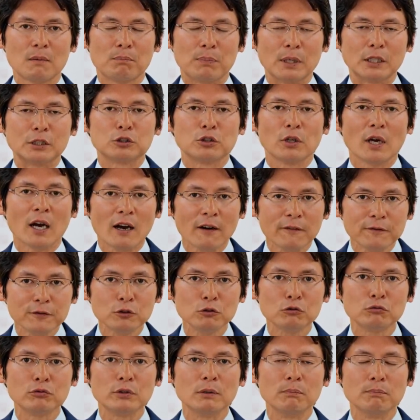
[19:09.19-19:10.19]
But you have
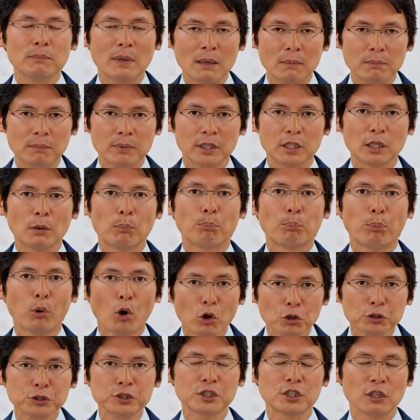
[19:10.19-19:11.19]
to remember the
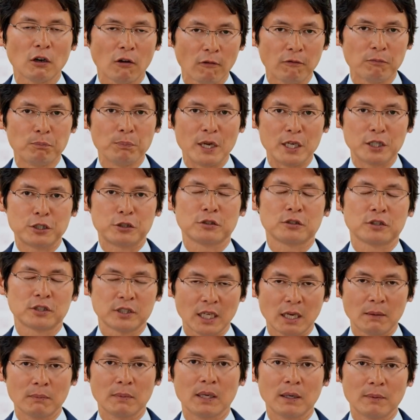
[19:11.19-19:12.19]
posture of
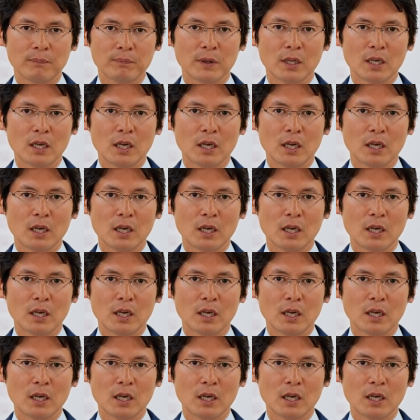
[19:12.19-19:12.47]
Meishu-sama,